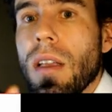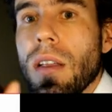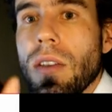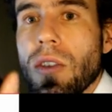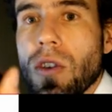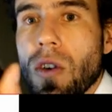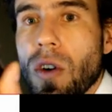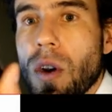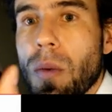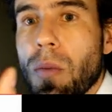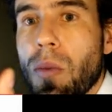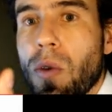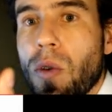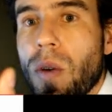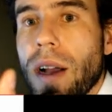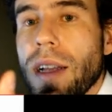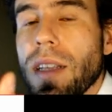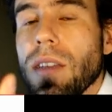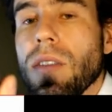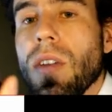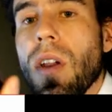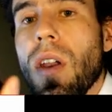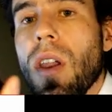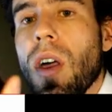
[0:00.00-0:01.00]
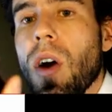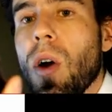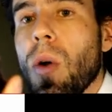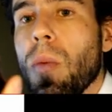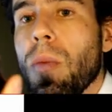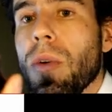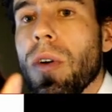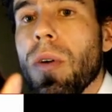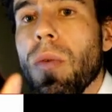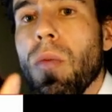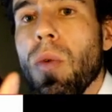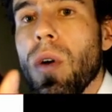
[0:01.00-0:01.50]
So the parietal
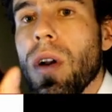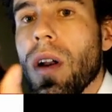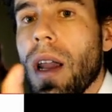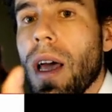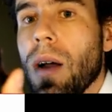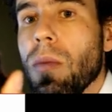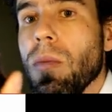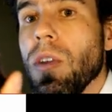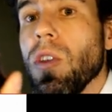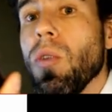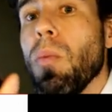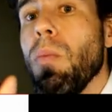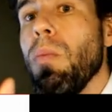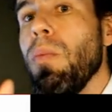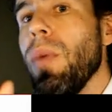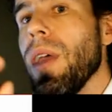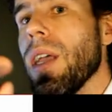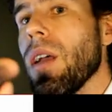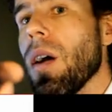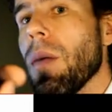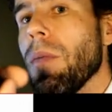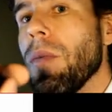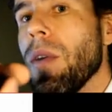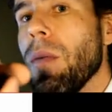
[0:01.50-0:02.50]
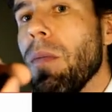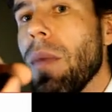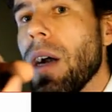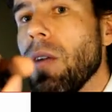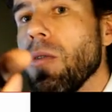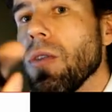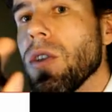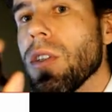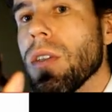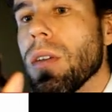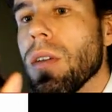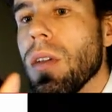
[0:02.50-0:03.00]
lobe would allow me to pick up the
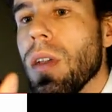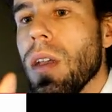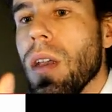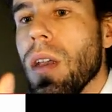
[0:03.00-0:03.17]
mouse,